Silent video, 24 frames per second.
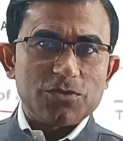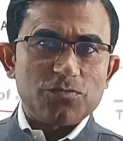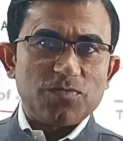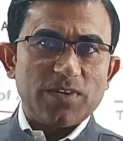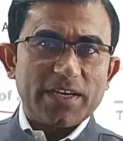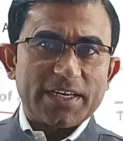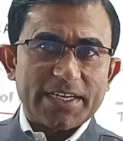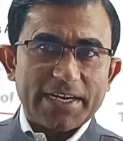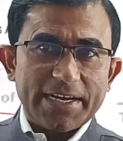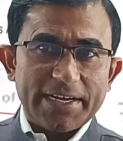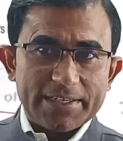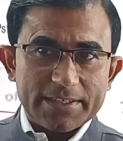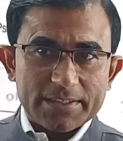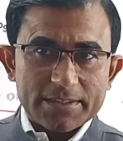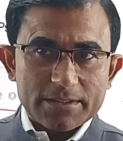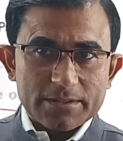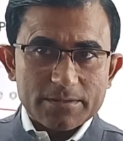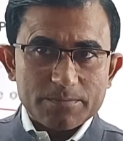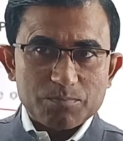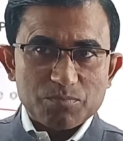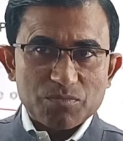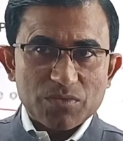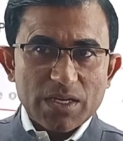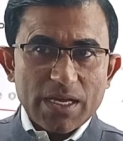vacant,
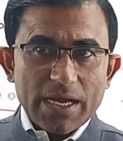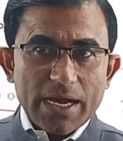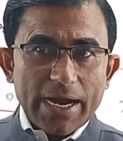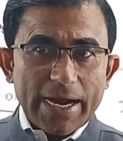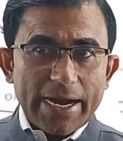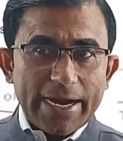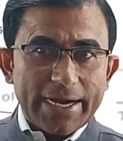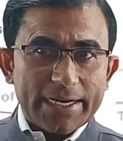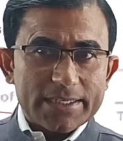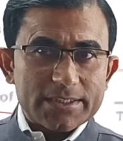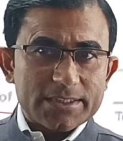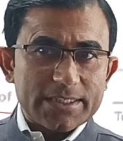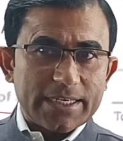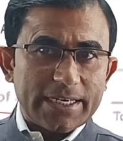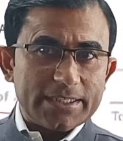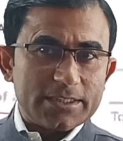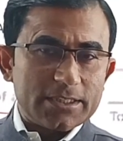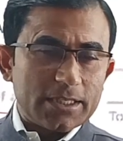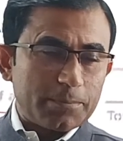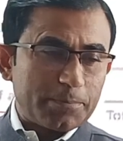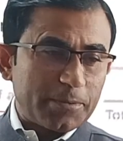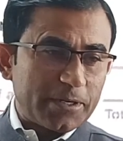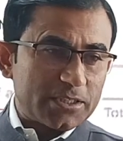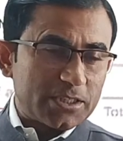acts as
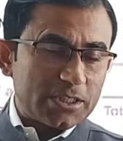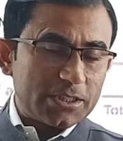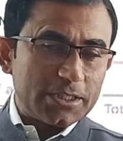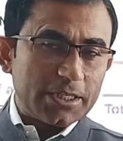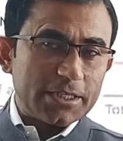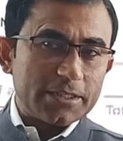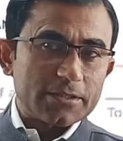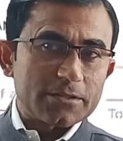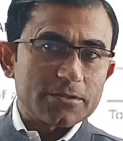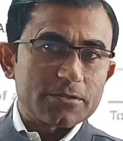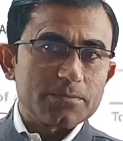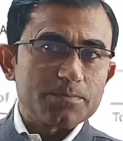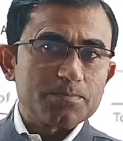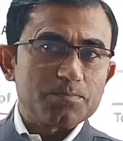the President.